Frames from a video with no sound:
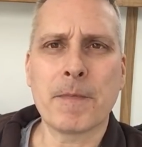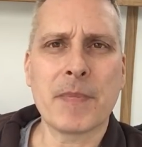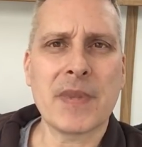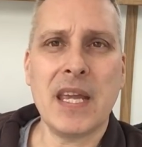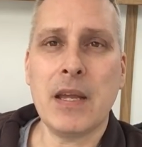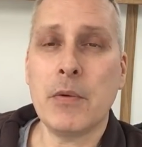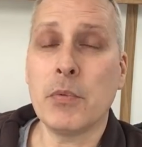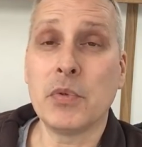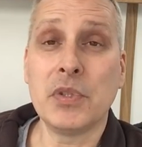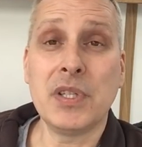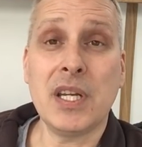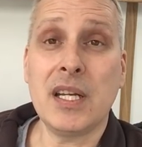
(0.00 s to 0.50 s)

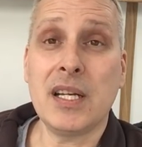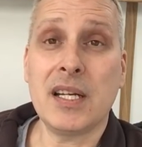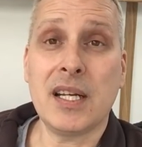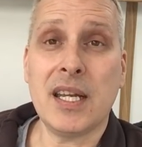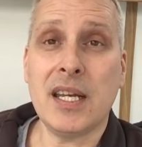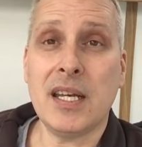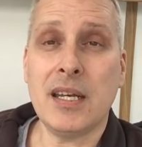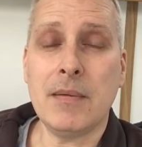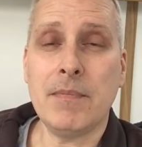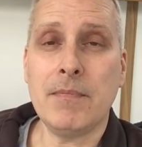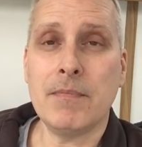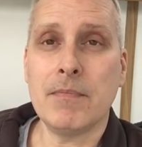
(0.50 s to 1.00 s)
it will need
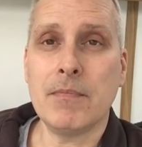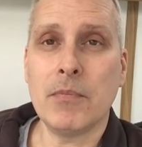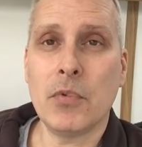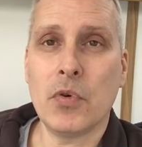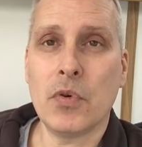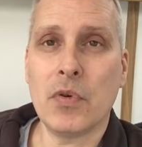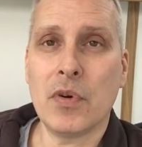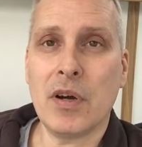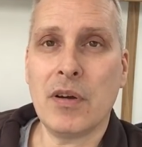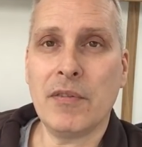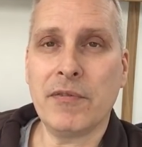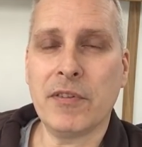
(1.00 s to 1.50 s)
cleaning
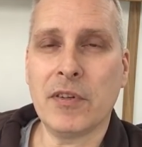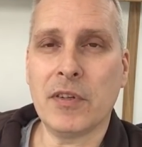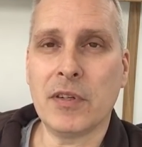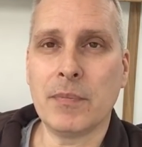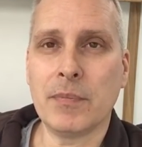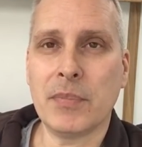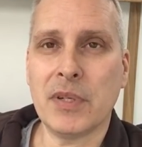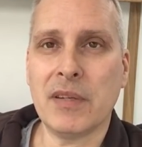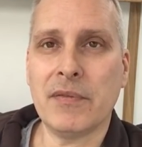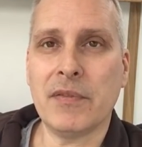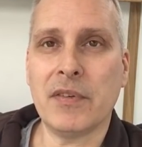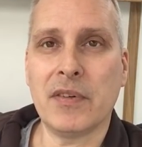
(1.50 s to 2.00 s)
more often.
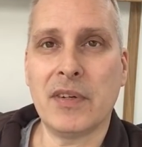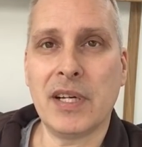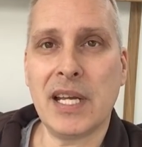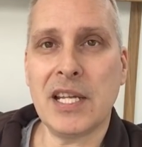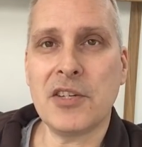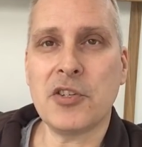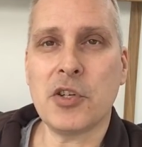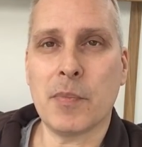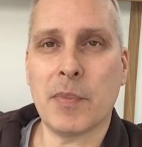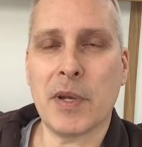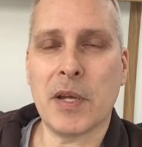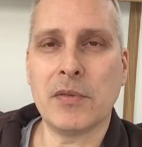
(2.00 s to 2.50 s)
But if you're a
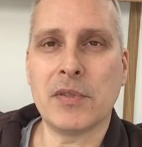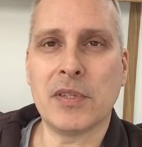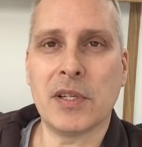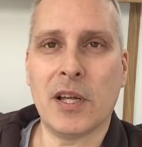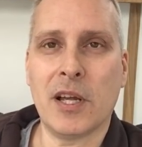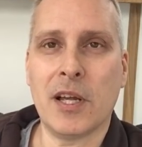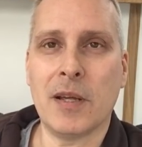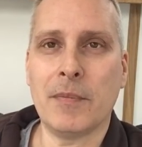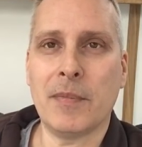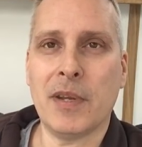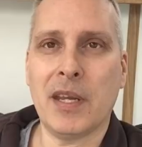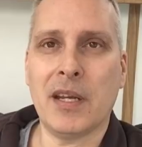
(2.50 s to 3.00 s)
leisure boater
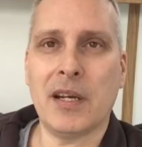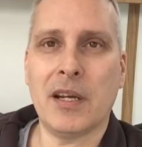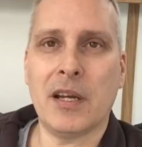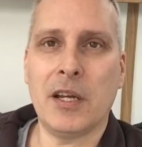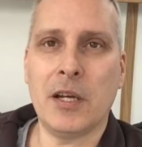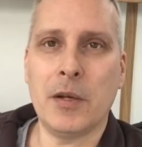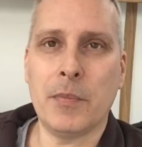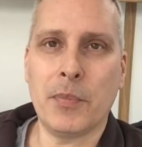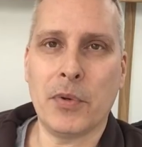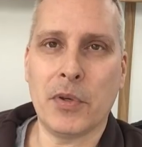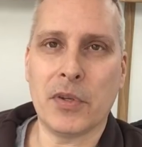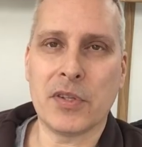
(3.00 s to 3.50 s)
like me and I
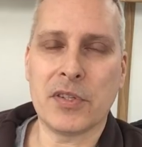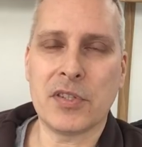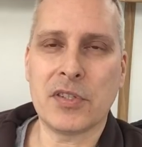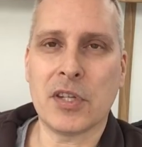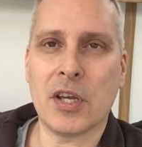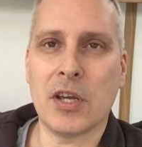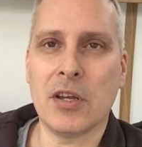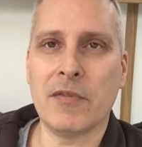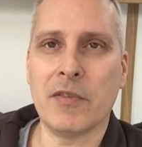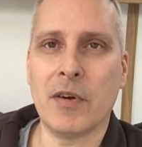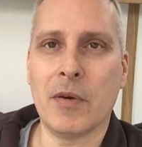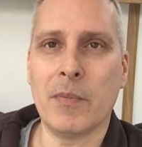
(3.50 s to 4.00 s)
only put the
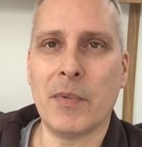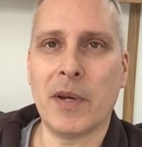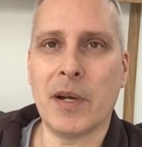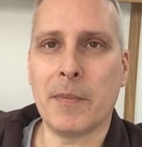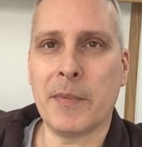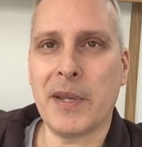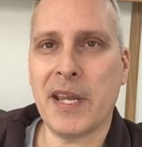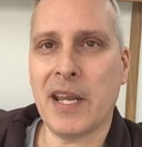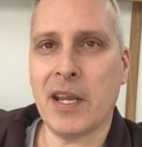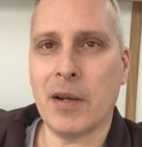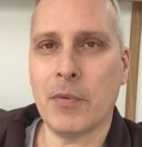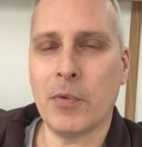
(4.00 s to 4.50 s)
stove on when I'm
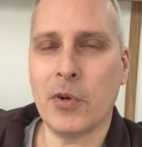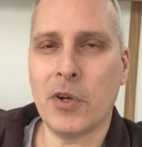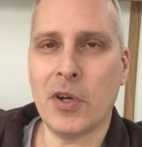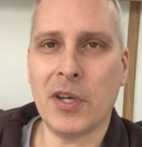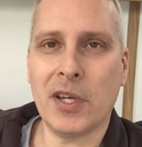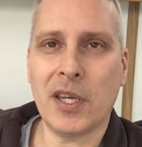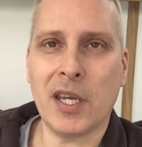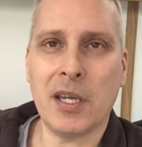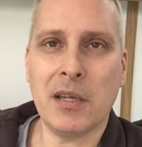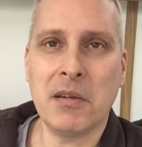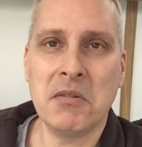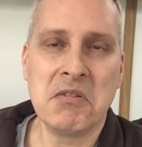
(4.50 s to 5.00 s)
here
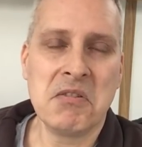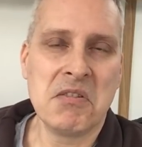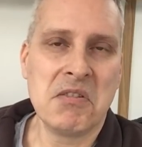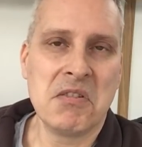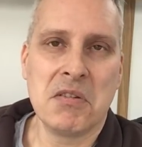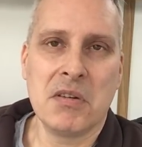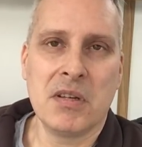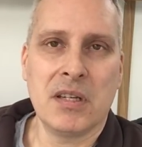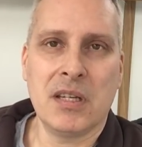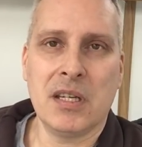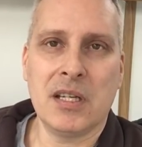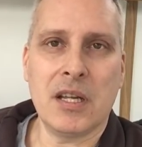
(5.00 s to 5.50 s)
working,
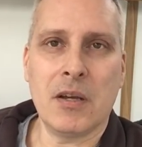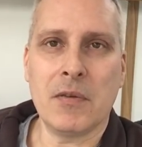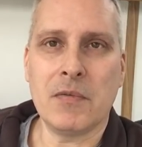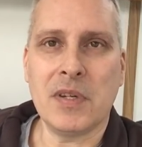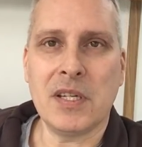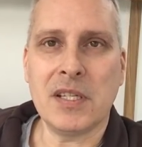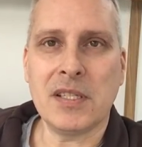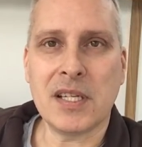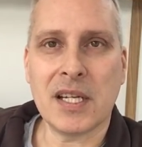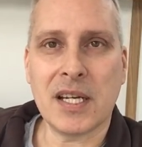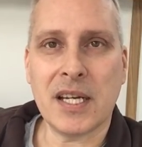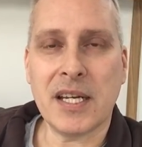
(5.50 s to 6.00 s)
you don't
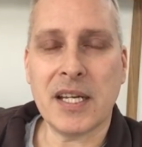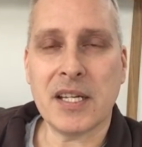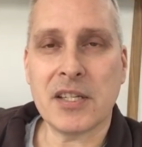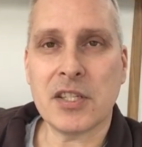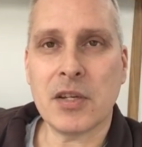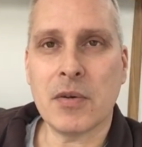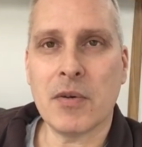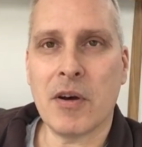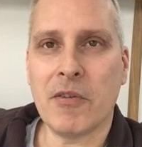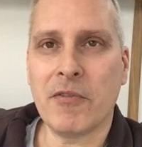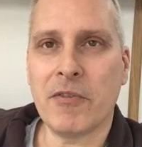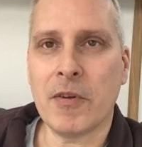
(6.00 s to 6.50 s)
need to clean it
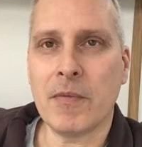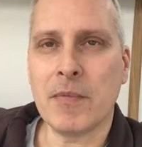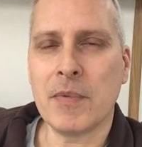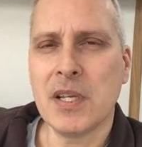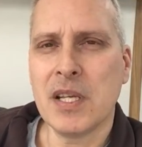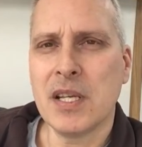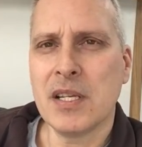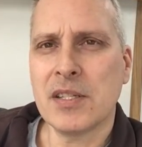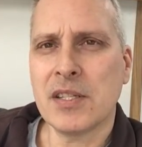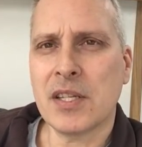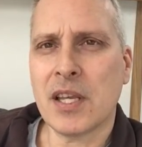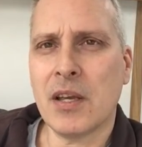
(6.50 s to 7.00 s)
so often.
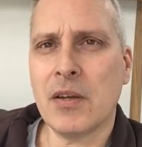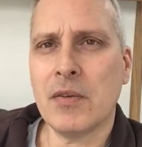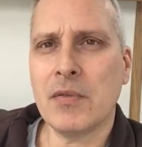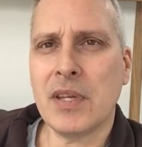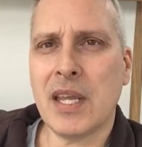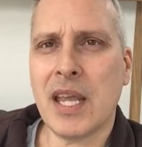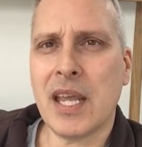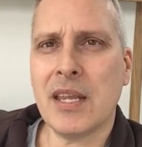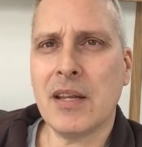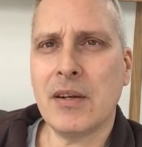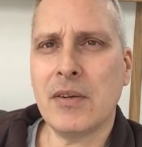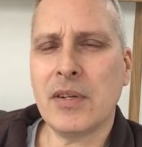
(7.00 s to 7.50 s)
So
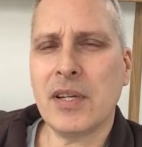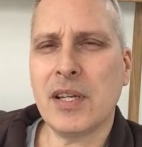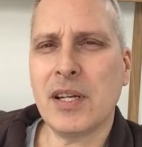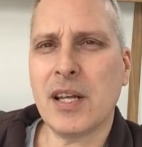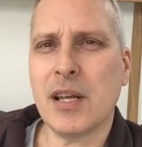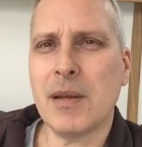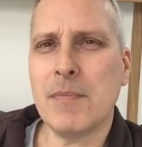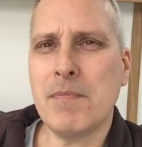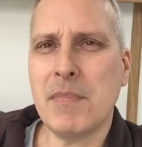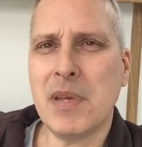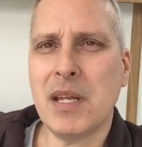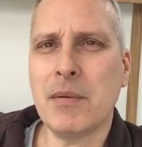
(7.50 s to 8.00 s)
yeah, you're looking
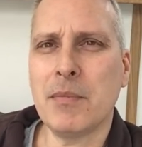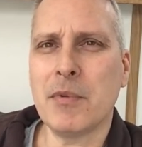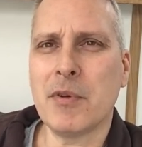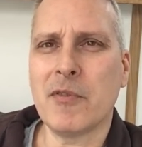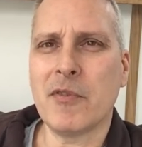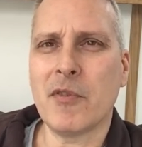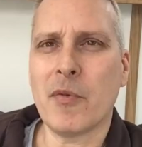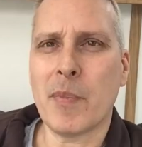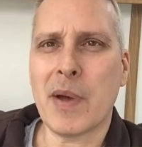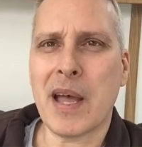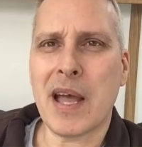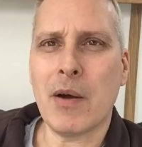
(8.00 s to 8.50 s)
at a minimum of
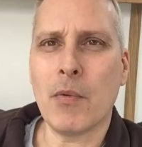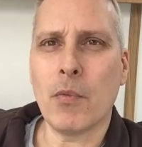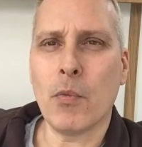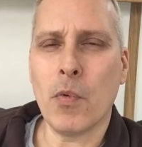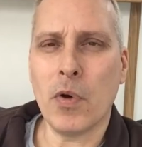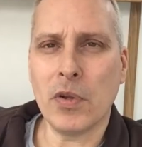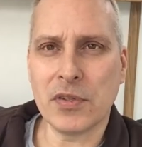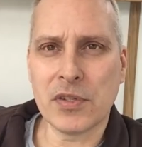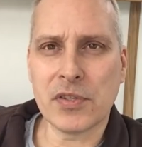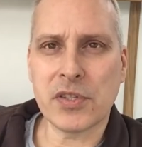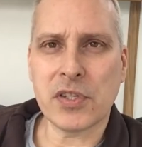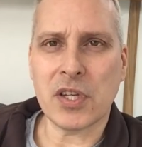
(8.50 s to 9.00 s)
about
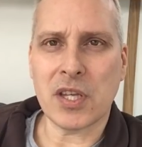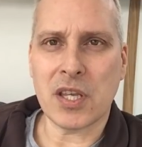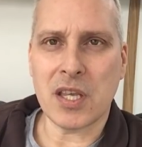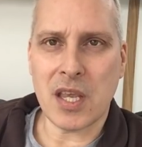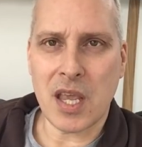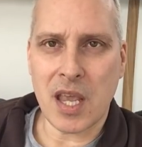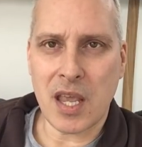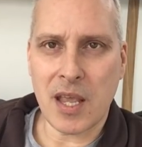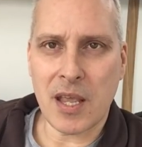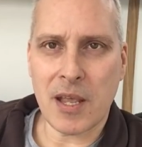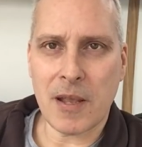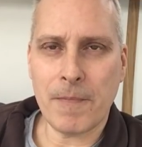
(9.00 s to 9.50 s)
once a
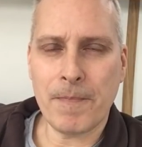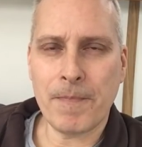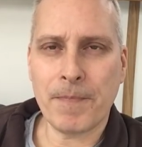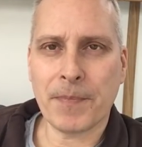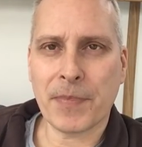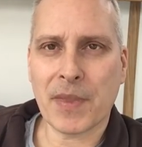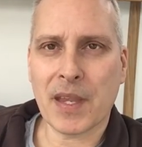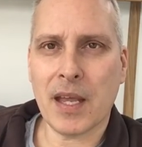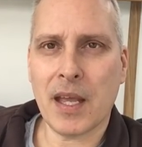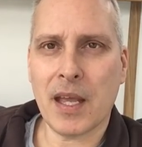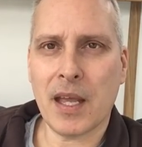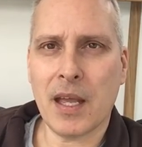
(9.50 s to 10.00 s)
year.
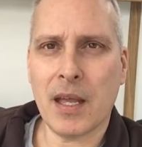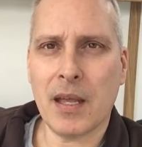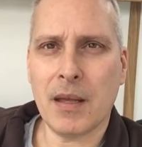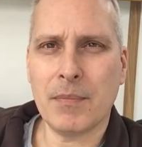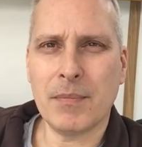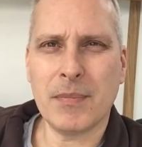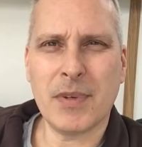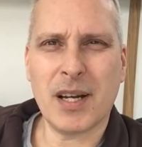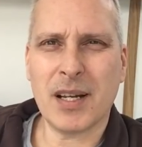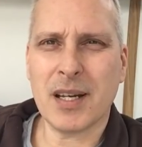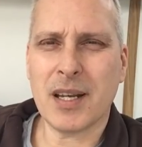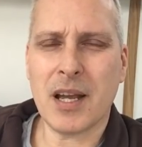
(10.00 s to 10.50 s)

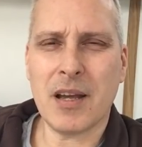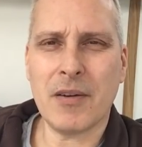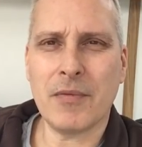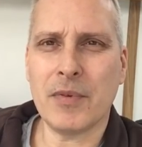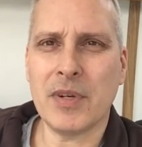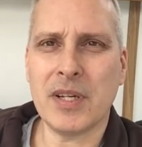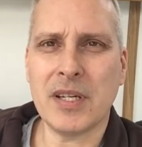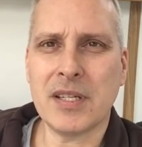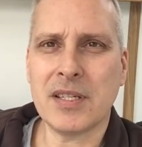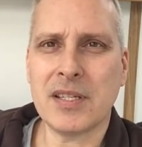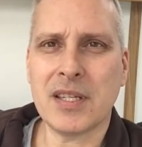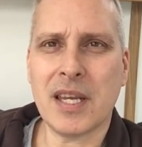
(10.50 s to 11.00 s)
I can't
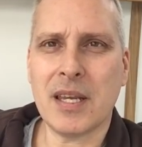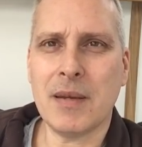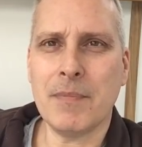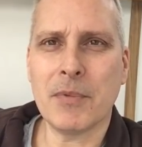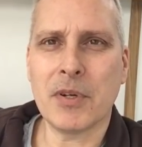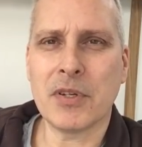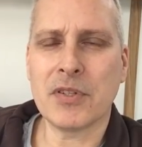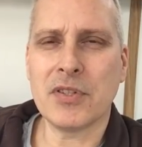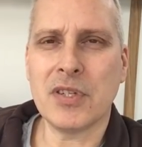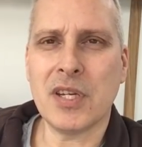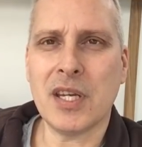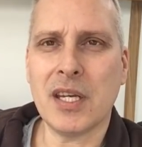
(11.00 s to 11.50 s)
really see
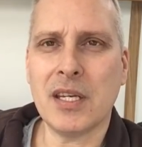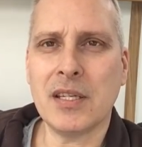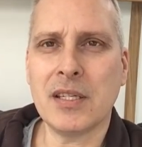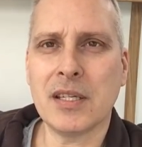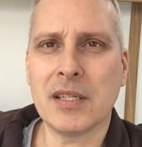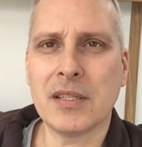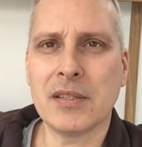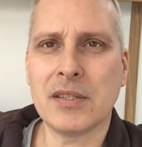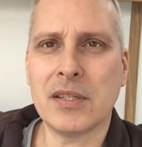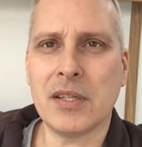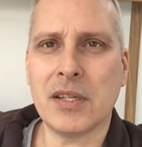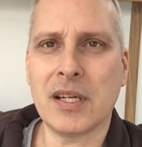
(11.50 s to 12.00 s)
much need
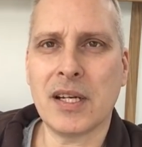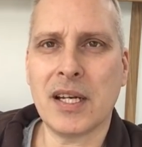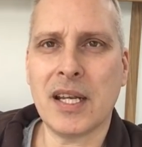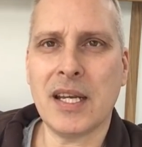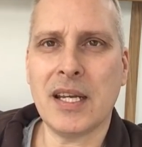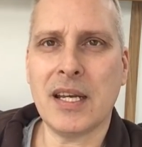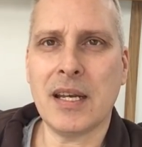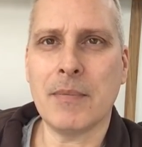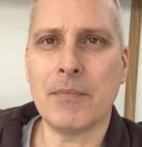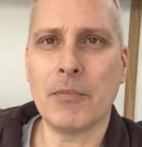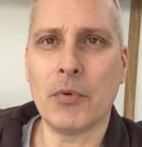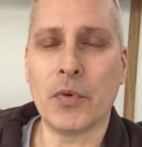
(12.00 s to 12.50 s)
to
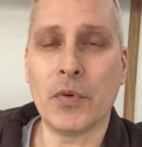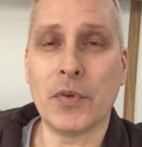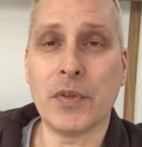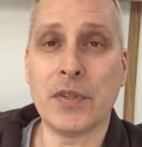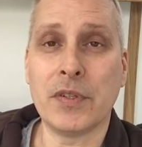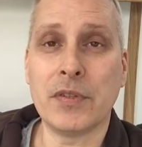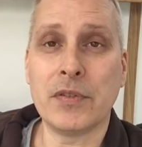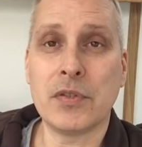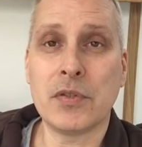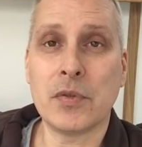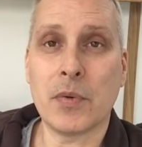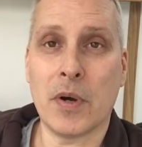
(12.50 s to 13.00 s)
clean it more
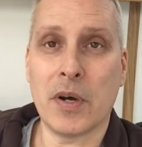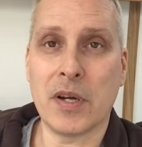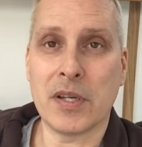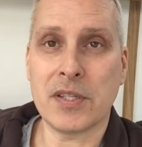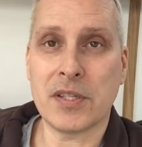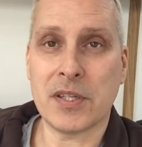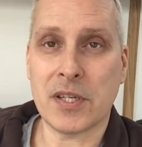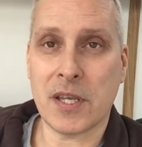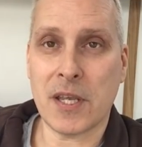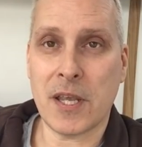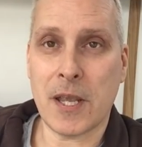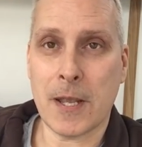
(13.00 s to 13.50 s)
than
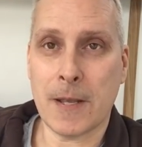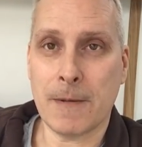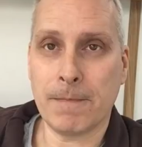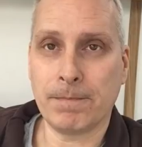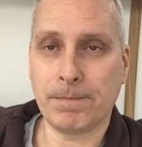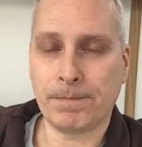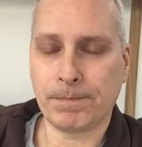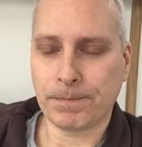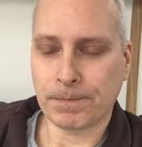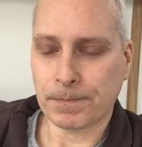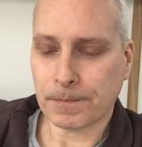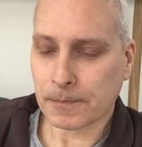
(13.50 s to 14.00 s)
twice a year.
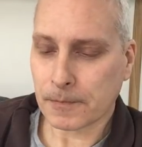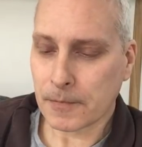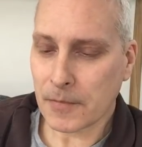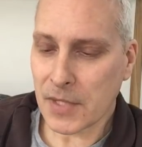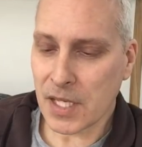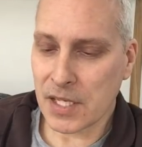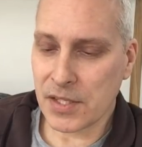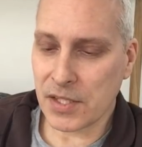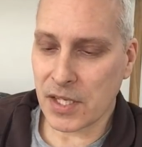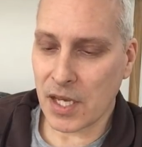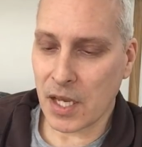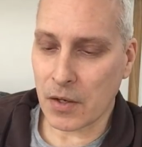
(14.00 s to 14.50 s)

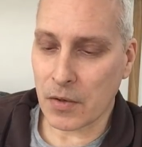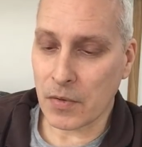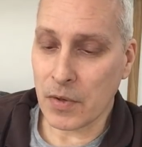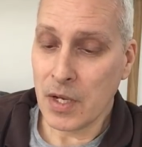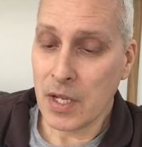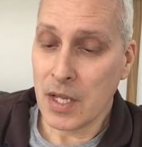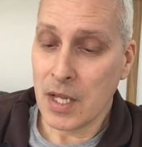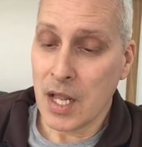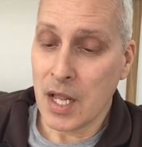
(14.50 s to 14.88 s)
So,